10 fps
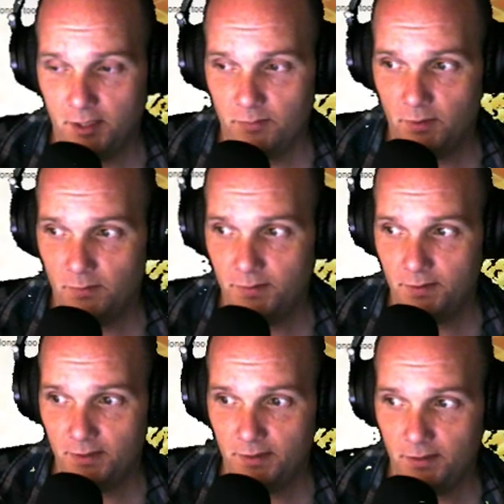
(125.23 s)

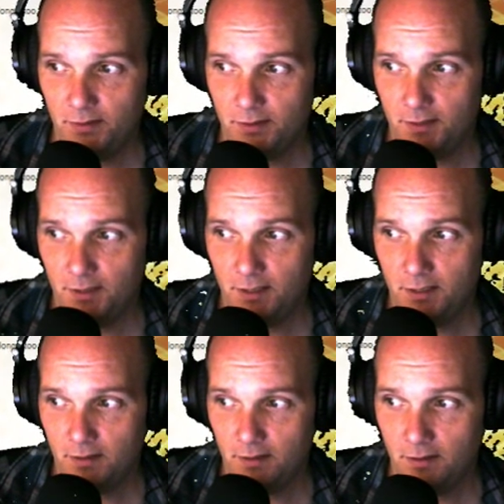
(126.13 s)
purposes, here's the thing.
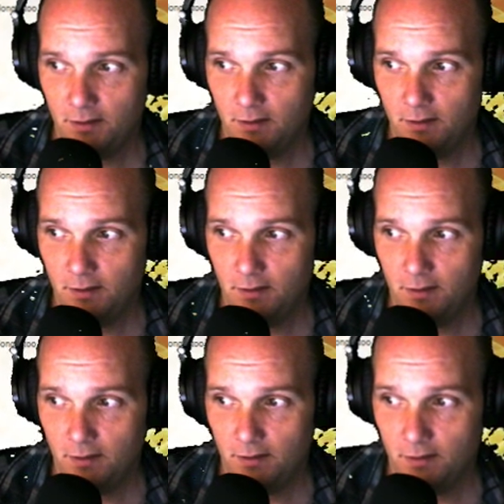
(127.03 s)

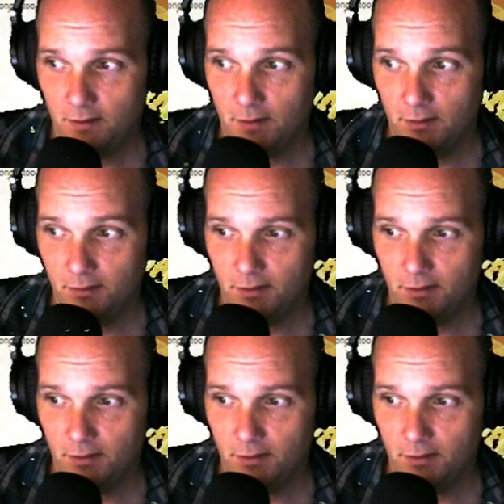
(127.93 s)
Here's the